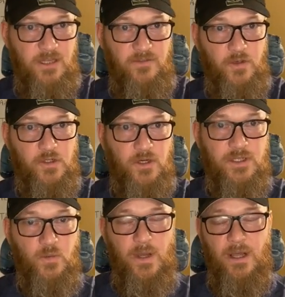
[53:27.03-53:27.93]
into the
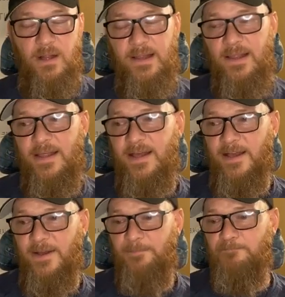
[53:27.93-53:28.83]
future as well.
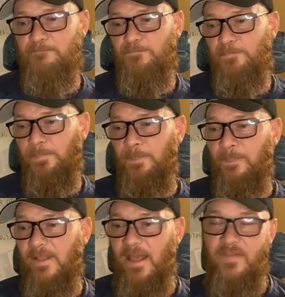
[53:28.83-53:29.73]

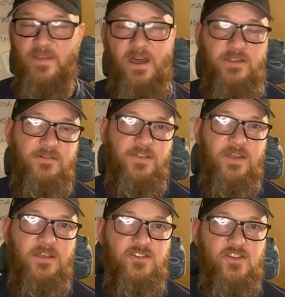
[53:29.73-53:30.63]
And the other
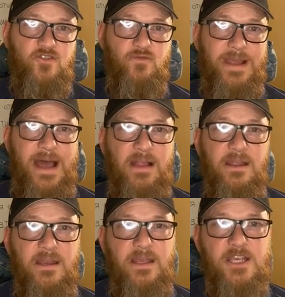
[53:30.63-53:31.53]
thing is just
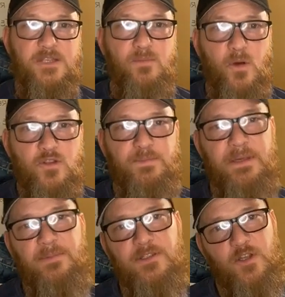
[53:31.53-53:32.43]
reality is
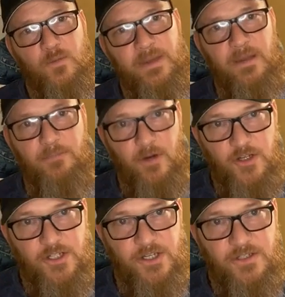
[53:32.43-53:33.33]
most people don't make a
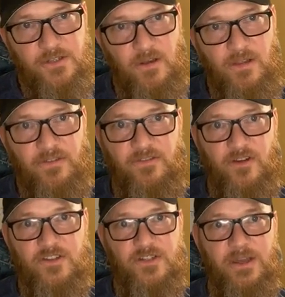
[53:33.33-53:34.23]
purchase on the
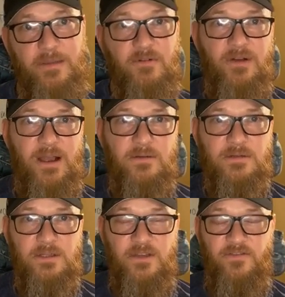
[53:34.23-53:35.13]
first time
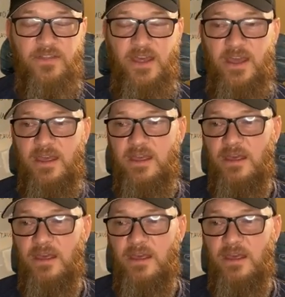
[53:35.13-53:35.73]
around. If